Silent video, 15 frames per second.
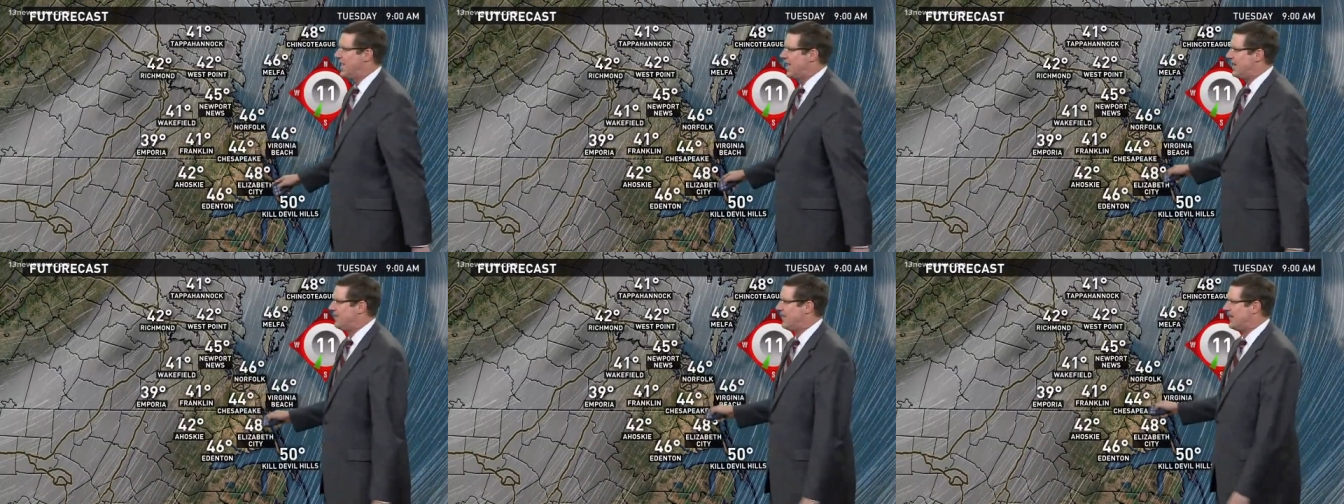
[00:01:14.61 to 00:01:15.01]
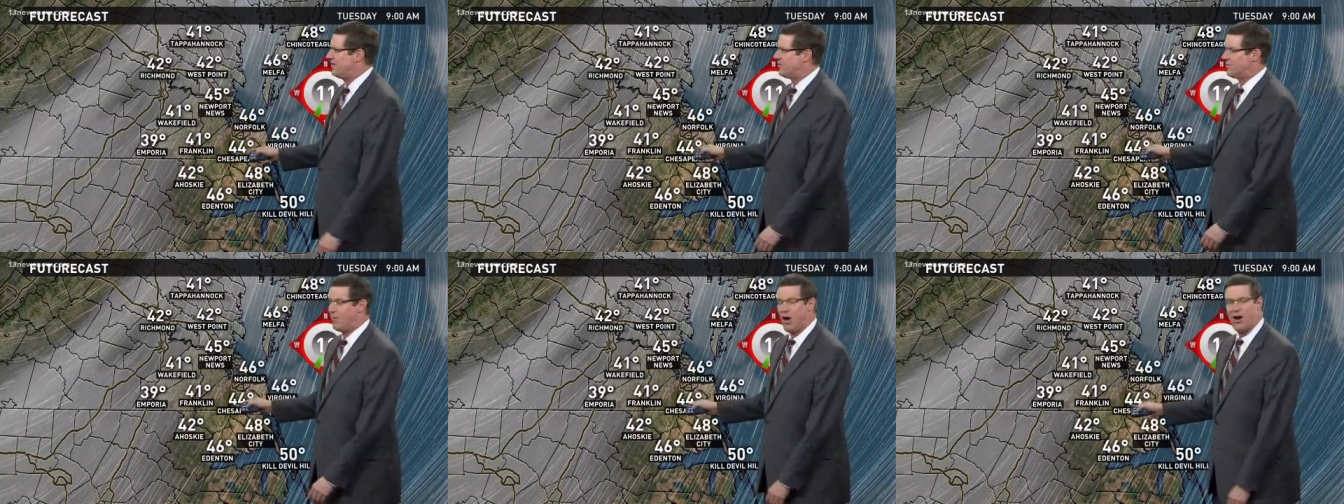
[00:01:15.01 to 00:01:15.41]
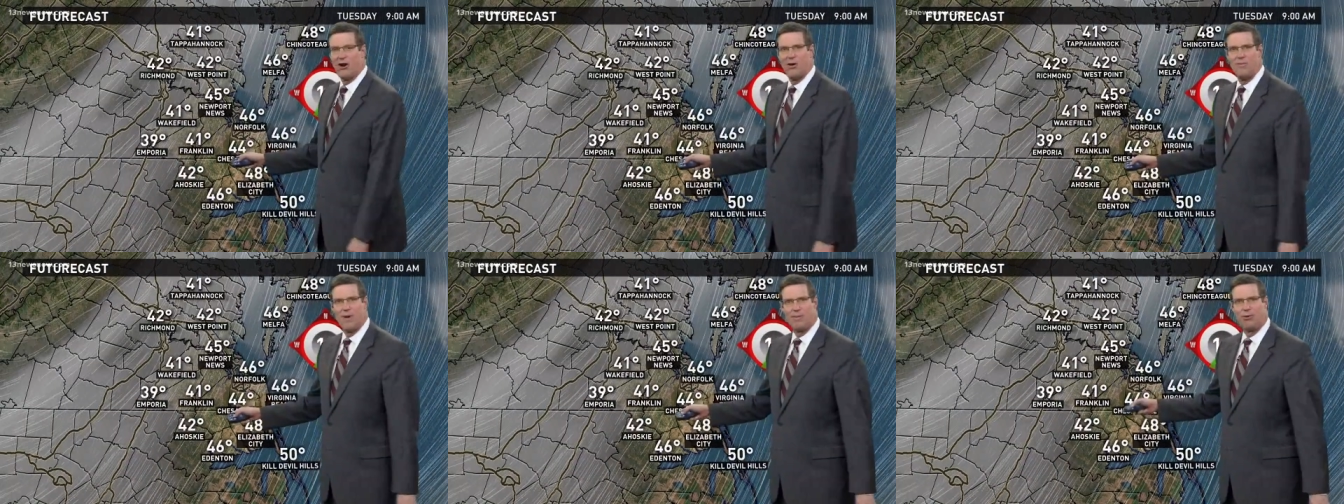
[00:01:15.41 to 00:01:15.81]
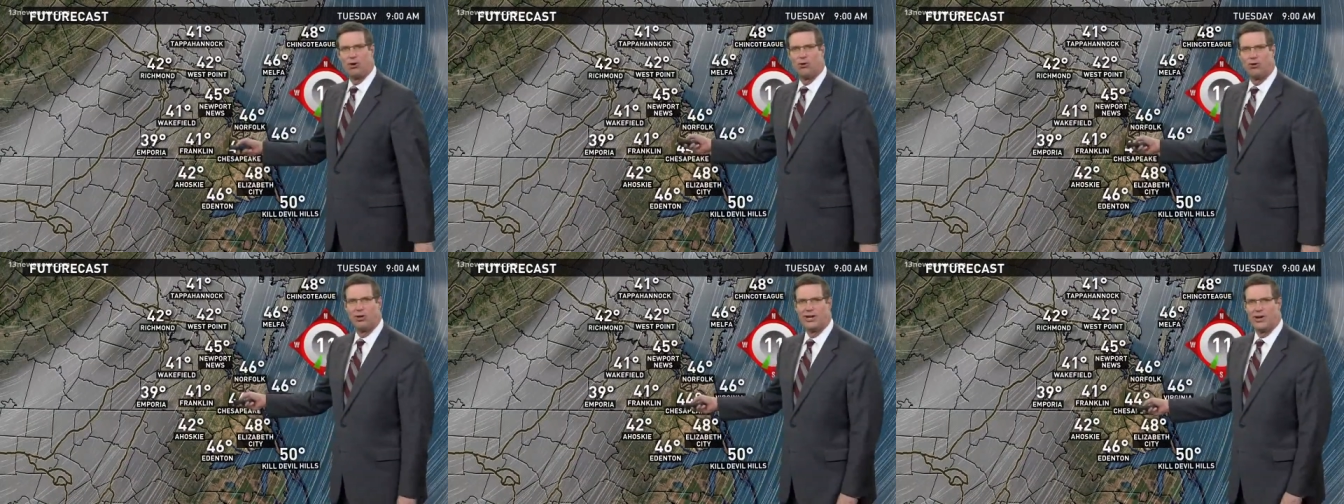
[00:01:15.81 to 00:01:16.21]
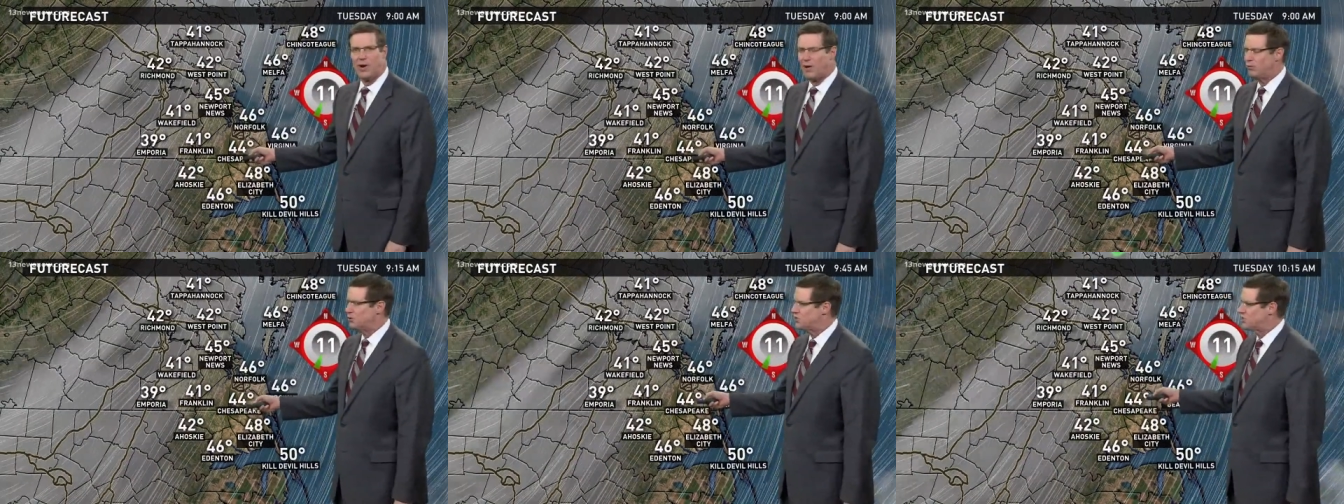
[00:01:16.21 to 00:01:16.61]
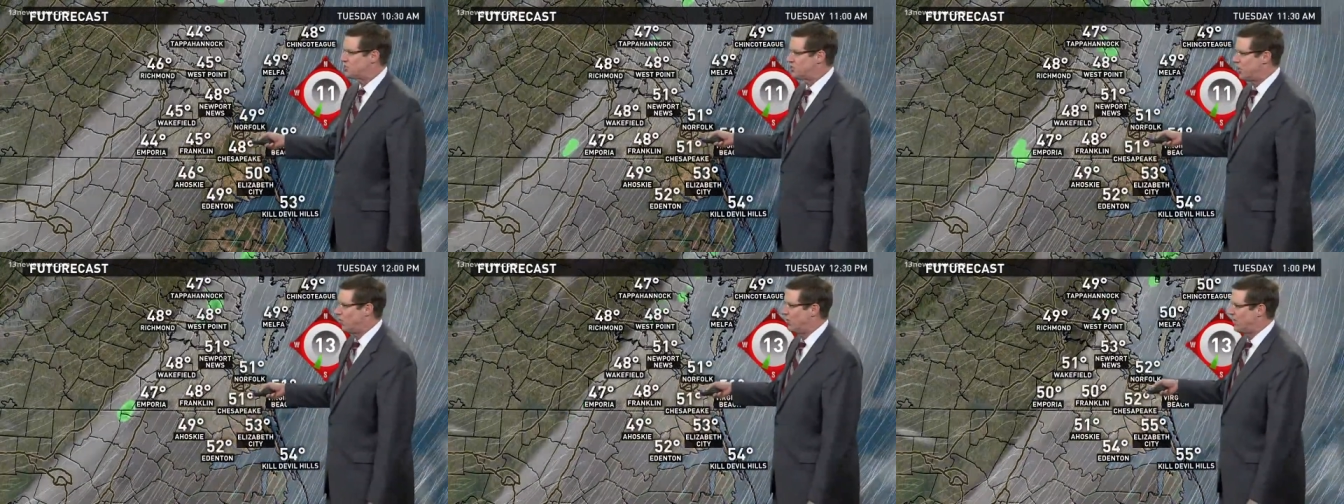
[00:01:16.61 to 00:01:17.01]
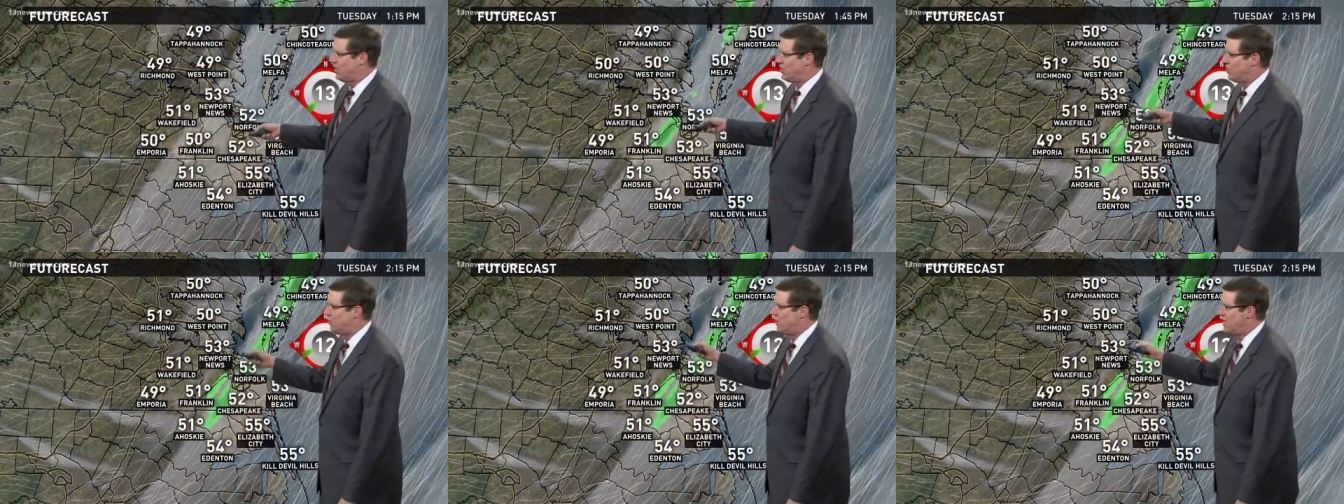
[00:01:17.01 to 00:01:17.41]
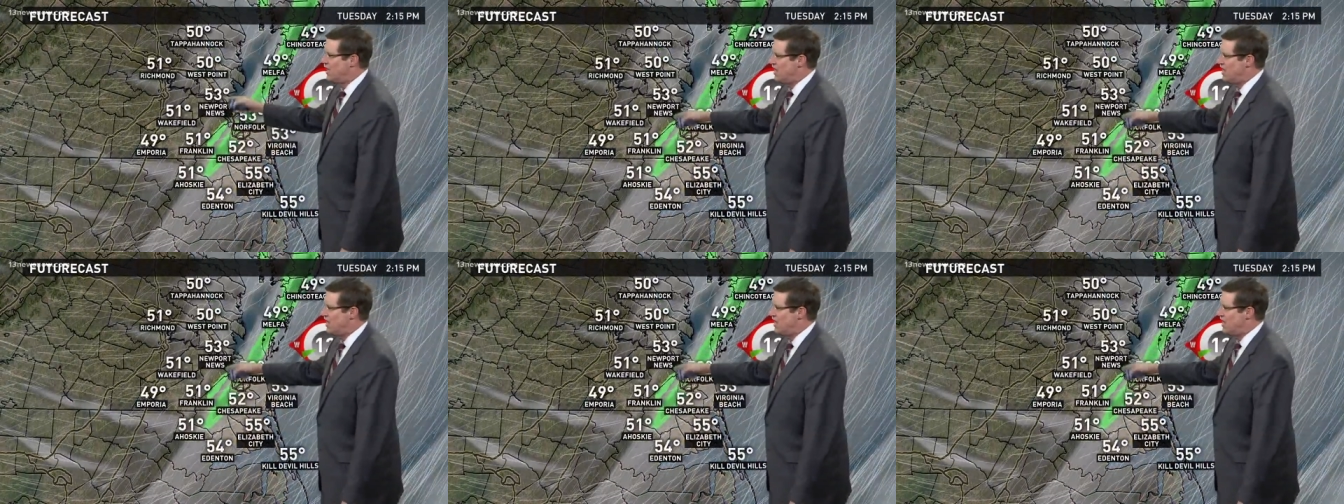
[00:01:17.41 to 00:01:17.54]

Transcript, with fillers: And then tomorrow, remember earlier I was showing you